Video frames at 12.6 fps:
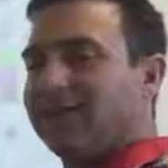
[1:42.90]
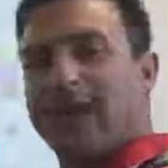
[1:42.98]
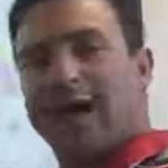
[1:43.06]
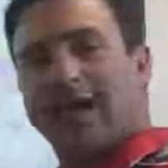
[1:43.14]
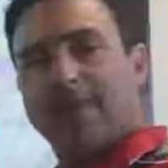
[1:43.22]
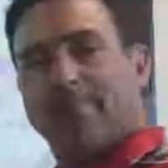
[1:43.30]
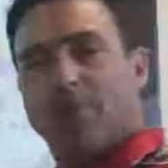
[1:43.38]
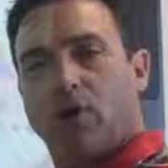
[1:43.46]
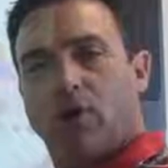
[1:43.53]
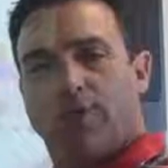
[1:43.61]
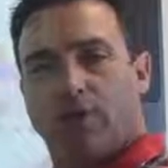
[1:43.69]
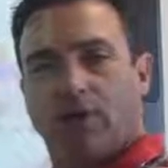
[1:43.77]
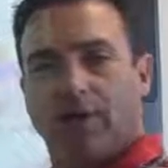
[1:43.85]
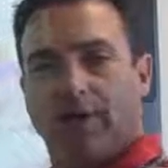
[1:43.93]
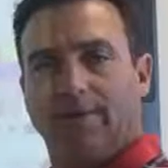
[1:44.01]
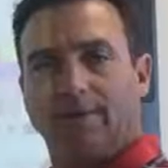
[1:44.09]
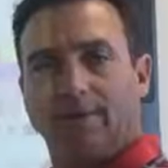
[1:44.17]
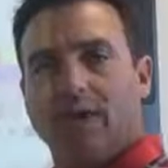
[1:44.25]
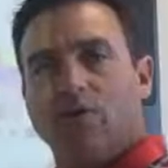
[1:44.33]
line up perfectly.
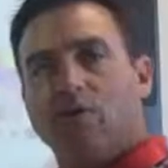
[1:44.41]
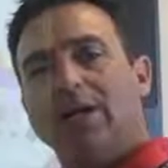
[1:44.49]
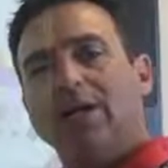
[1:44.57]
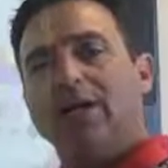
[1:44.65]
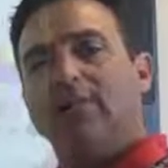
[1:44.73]
We need